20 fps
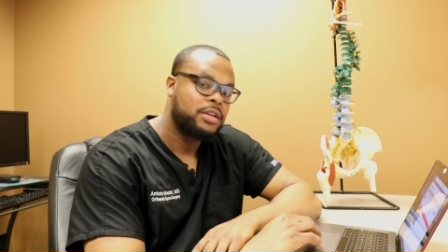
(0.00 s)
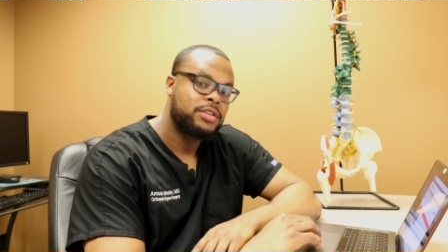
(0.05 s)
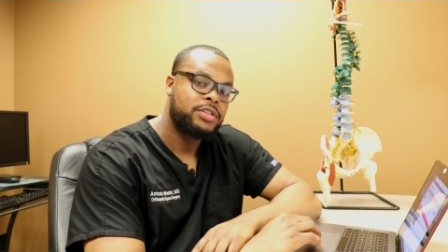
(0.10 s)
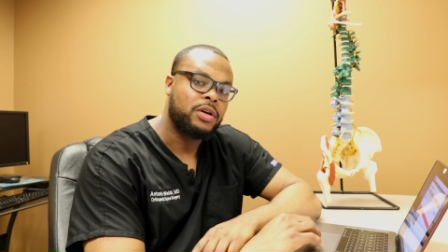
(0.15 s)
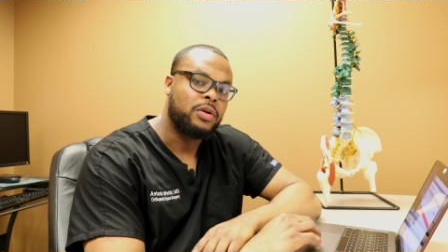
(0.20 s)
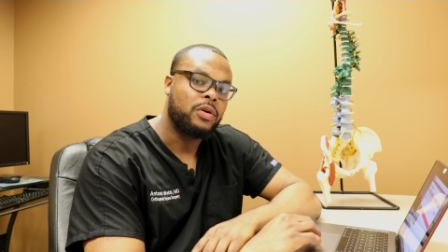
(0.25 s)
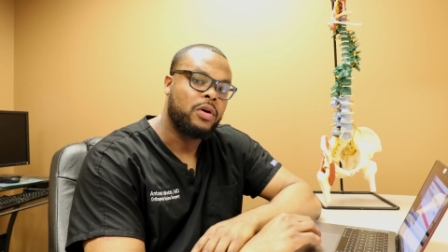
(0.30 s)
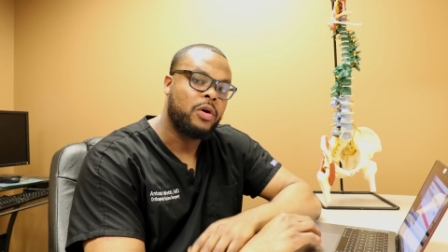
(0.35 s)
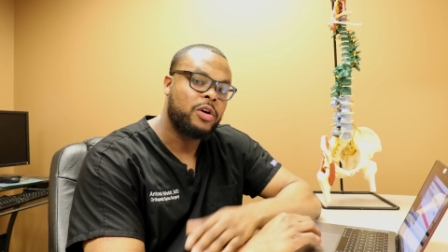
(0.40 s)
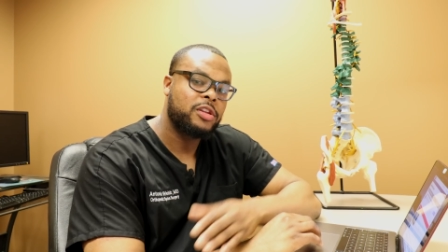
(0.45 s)

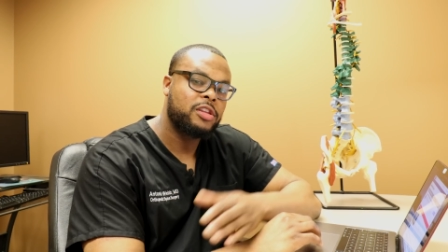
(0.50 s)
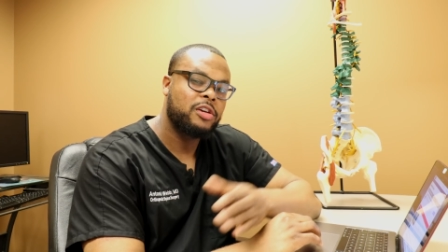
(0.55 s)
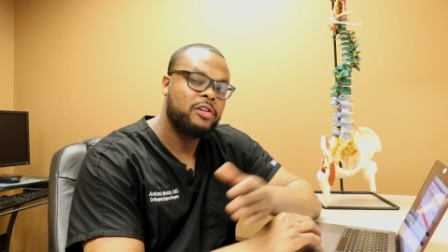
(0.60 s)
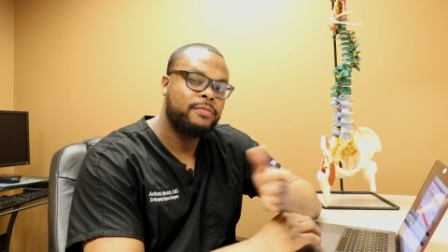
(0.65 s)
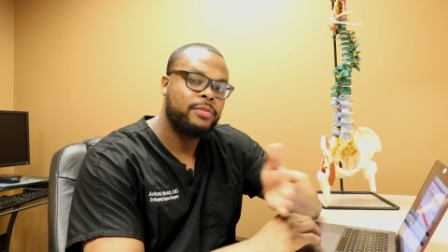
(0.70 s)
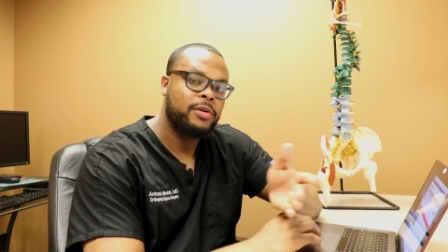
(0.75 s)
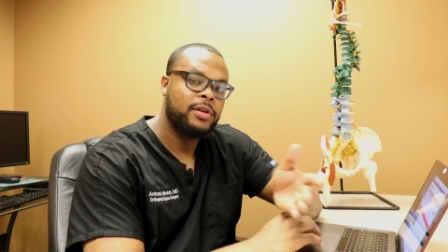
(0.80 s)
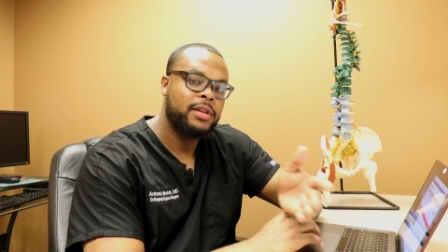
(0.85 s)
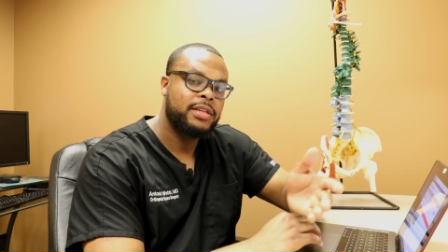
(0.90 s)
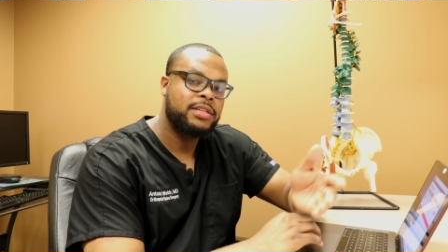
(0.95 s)
So
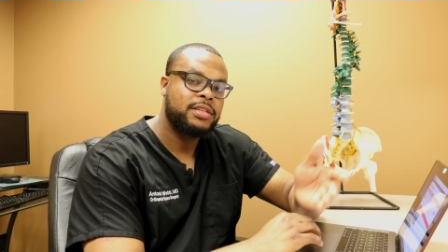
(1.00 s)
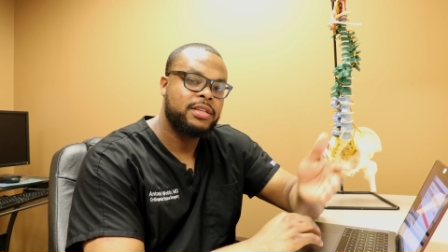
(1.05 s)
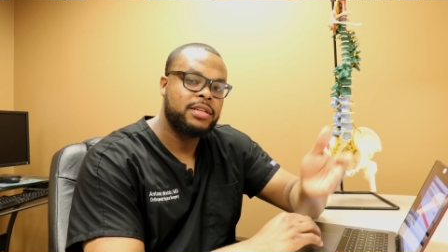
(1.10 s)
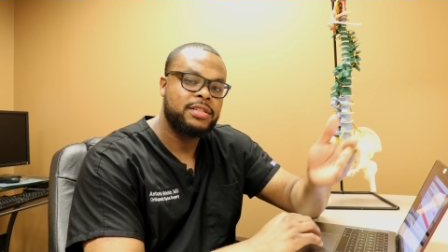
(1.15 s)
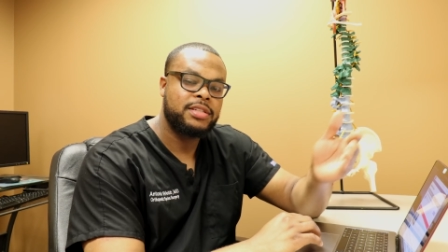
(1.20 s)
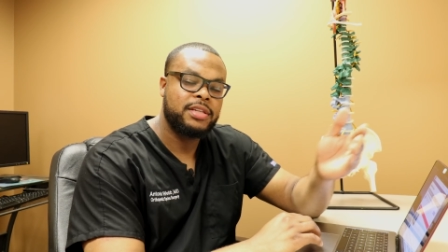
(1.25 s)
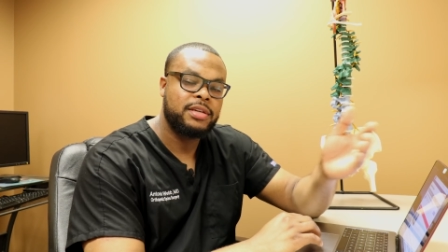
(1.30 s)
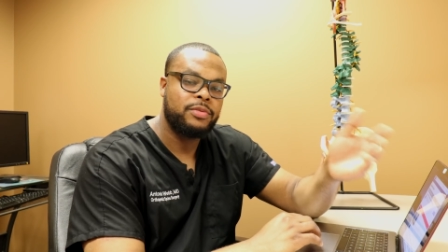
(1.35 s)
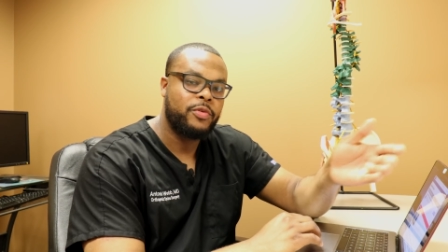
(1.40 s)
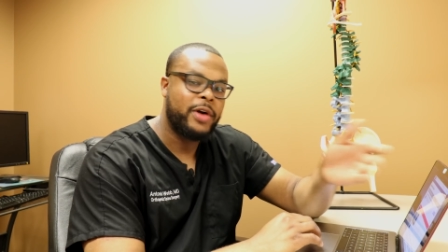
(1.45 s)
OrthoBullets
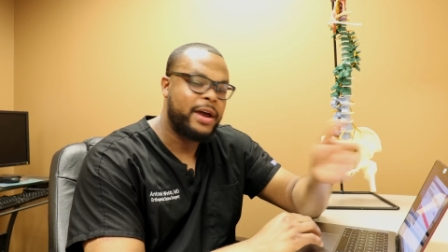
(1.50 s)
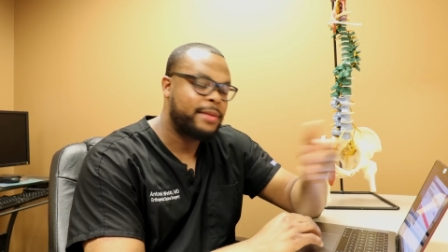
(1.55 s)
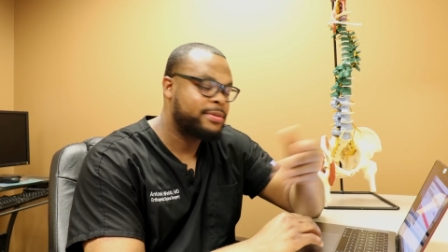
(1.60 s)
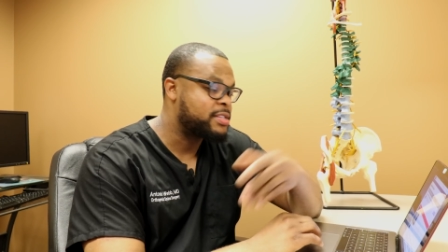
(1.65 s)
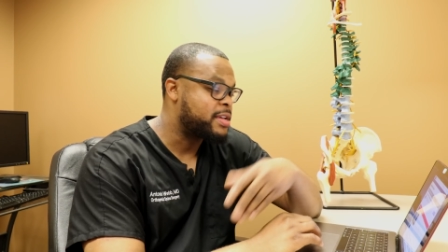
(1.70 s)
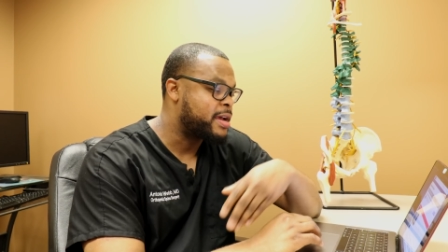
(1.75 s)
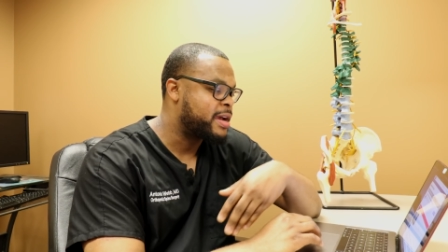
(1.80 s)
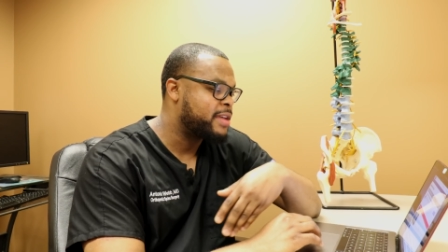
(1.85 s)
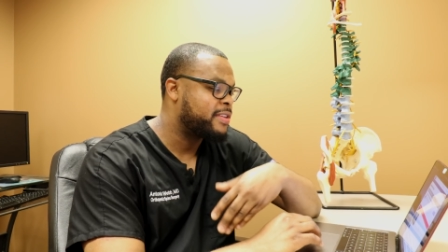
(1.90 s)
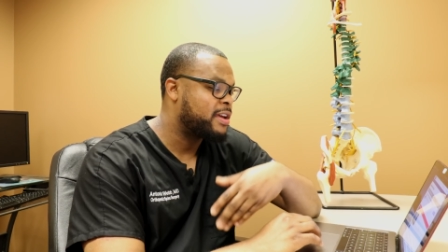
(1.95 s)
is the
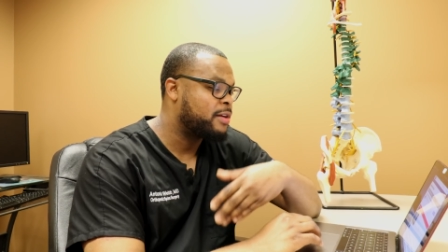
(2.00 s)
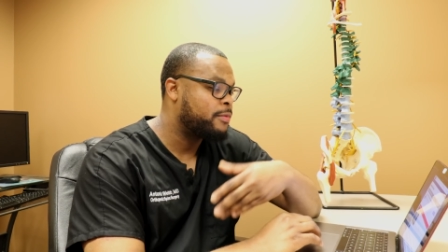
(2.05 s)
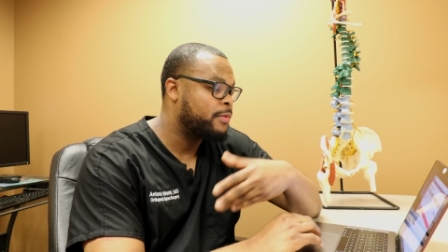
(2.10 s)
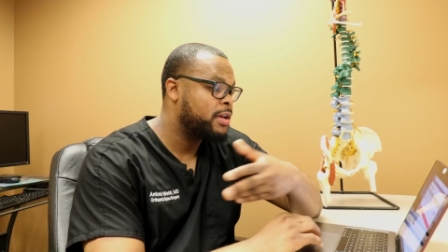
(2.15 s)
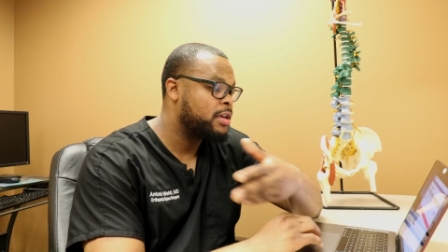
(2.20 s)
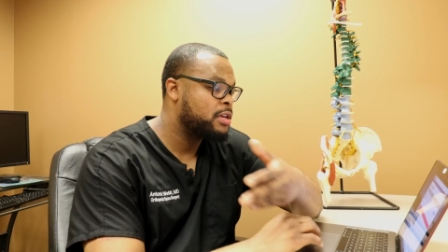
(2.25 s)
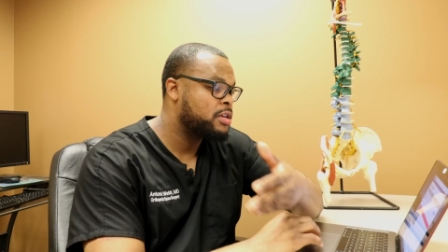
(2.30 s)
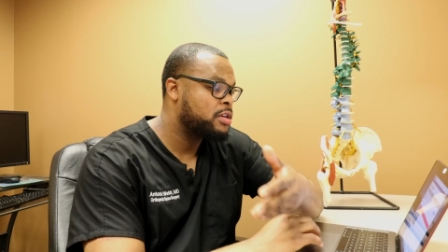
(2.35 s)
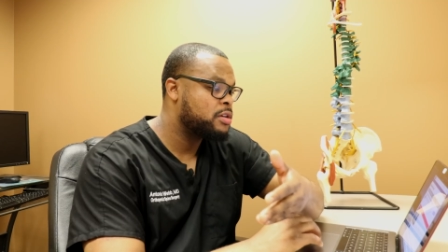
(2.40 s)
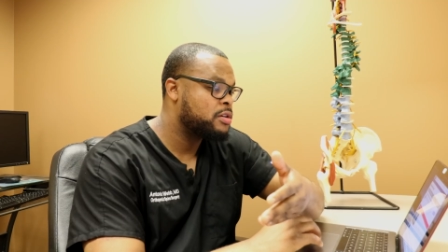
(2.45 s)
website that
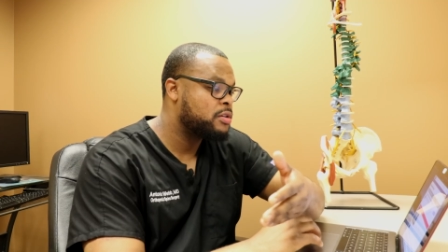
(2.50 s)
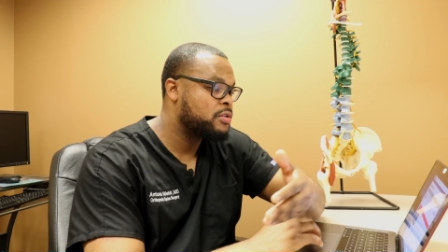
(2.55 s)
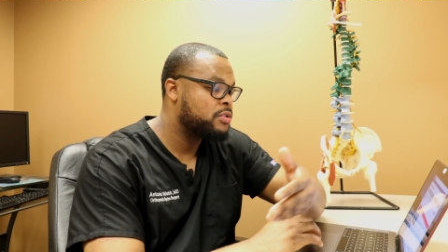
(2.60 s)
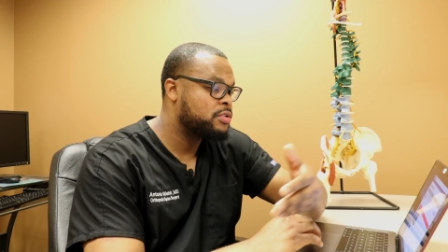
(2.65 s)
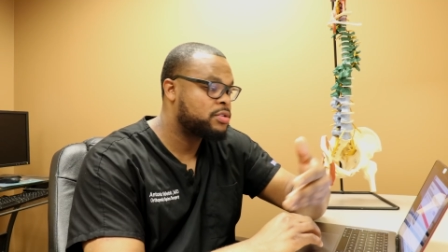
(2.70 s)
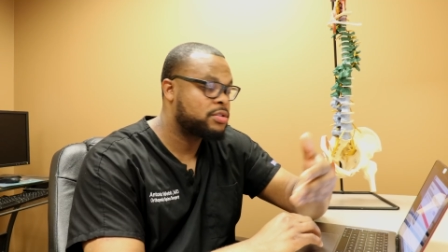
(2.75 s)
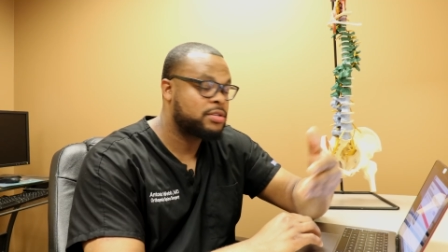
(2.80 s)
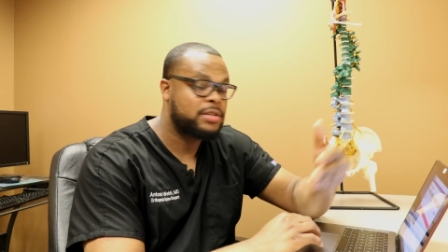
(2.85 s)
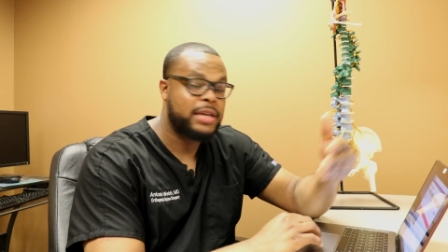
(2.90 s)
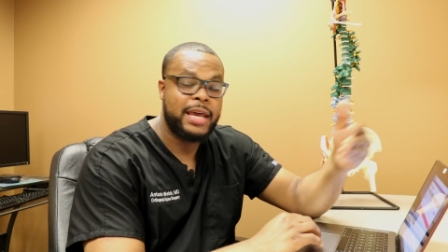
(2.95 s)
we
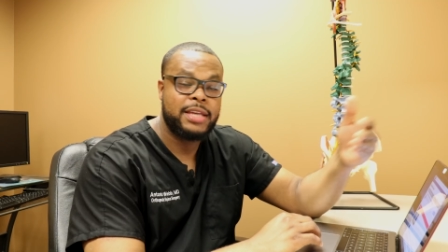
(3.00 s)
use